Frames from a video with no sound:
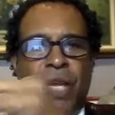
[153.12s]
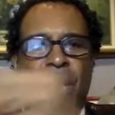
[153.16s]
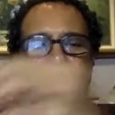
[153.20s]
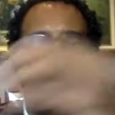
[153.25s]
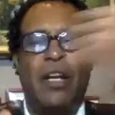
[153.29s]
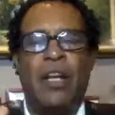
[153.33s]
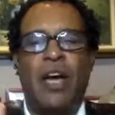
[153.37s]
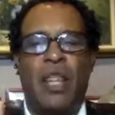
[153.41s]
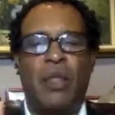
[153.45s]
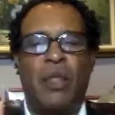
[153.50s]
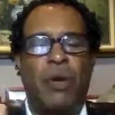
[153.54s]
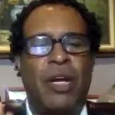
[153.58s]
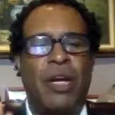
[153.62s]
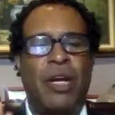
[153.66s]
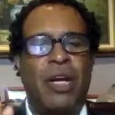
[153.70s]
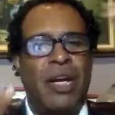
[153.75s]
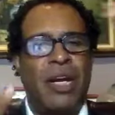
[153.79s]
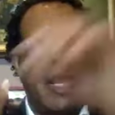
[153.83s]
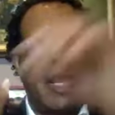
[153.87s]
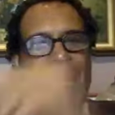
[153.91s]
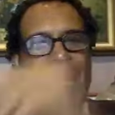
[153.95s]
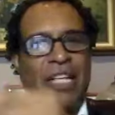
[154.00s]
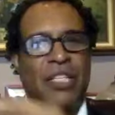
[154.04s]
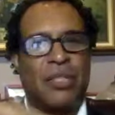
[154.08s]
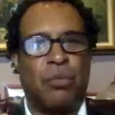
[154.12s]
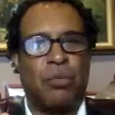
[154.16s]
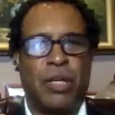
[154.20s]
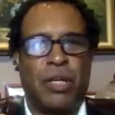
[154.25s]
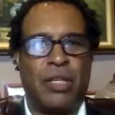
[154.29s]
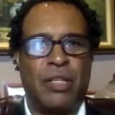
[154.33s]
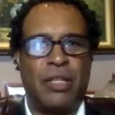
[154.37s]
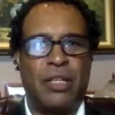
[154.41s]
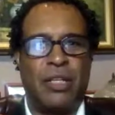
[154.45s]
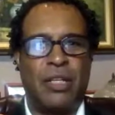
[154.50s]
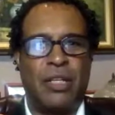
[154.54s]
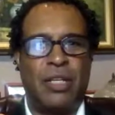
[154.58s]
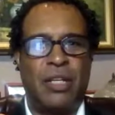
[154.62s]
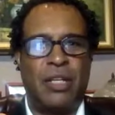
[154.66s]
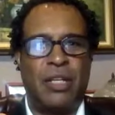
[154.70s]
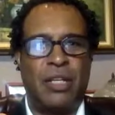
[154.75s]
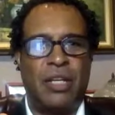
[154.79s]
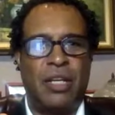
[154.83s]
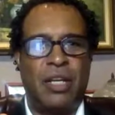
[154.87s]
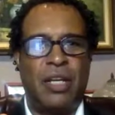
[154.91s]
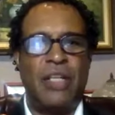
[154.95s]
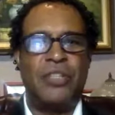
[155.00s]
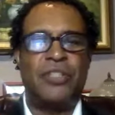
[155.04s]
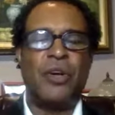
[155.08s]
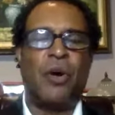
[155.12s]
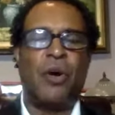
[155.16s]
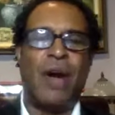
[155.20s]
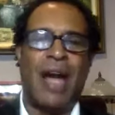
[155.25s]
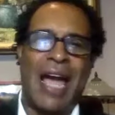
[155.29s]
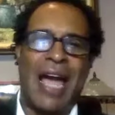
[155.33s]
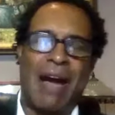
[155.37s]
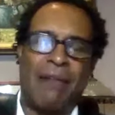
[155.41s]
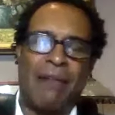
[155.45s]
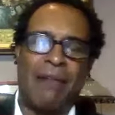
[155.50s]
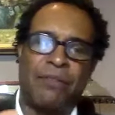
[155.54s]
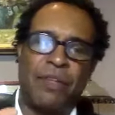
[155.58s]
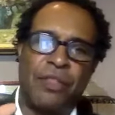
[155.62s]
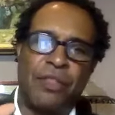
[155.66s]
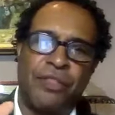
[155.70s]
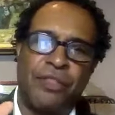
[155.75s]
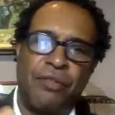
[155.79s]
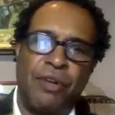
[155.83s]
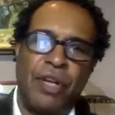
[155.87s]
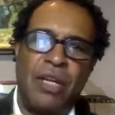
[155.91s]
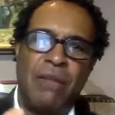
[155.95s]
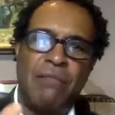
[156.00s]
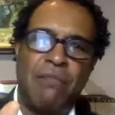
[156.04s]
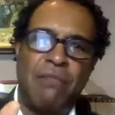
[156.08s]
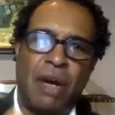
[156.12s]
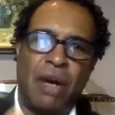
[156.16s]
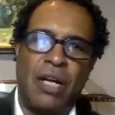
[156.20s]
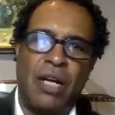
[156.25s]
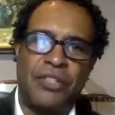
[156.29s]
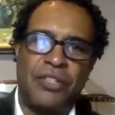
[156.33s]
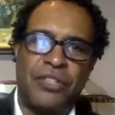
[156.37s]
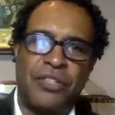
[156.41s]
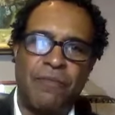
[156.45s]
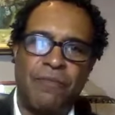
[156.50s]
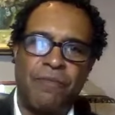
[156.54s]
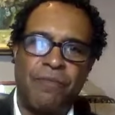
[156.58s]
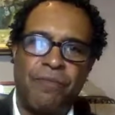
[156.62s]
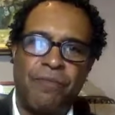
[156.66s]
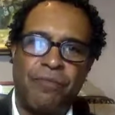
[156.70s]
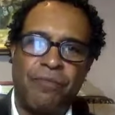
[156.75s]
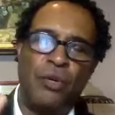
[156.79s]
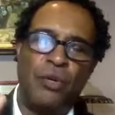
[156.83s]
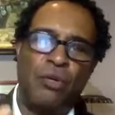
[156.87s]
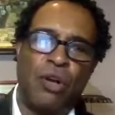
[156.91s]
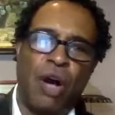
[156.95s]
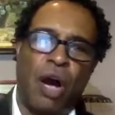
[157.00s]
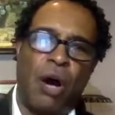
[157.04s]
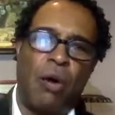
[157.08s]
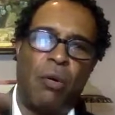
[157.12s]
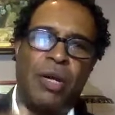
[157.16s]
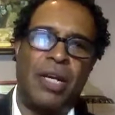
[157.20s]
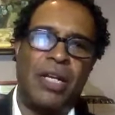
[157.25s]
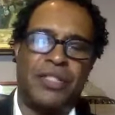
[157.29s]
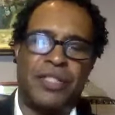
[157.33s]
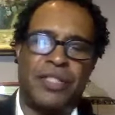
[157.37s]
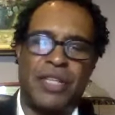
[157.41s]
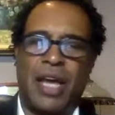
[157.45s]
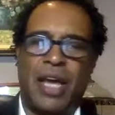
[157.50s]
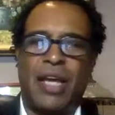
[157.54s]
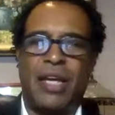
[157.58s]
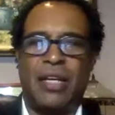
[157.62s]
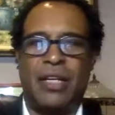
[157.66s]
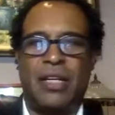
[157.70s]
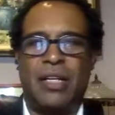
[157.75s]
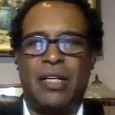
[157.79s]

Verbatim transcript: and another one in the next one. So after 3 months, you go in and say,